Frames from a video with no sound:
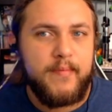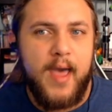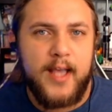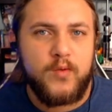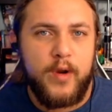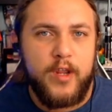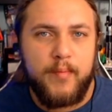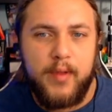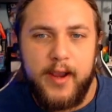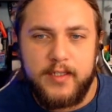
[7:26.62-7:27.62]
as one of your
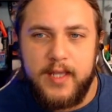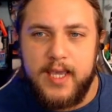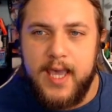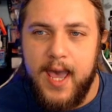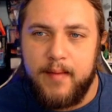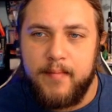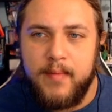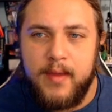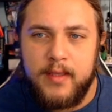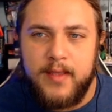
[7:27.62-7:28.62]
players in the game.
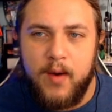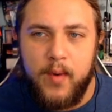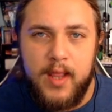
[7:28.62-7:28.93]
That way,